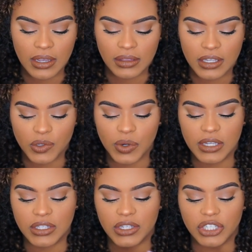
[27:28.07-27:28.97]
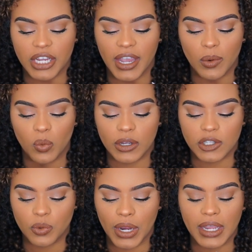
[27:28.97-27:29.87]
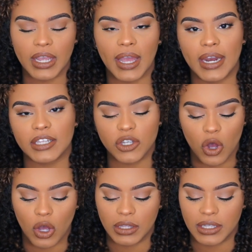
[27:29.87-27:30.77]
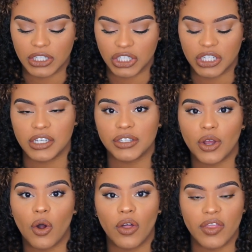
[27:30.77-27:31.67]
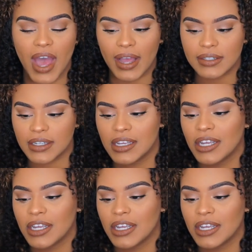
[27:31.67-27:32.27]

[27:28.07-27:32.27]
This one is in the shade 120, and it's called She's All That.